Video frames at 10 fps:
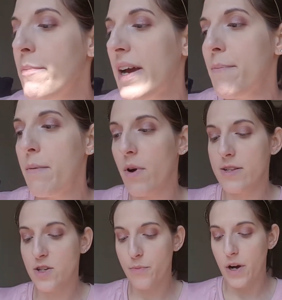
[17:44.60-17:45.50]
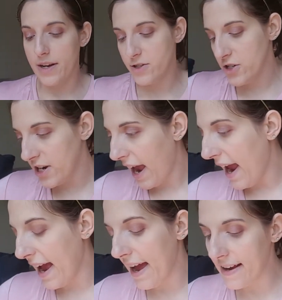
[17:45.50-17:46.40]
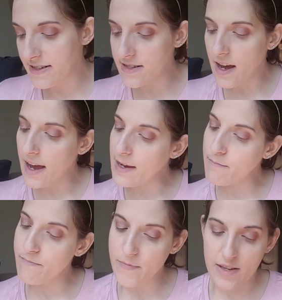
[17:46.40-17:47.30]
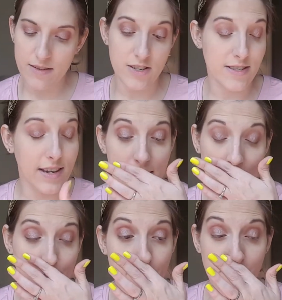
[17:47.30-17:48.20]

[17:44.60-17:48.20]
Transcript: pick up my bronzer brush, and I'm just gonna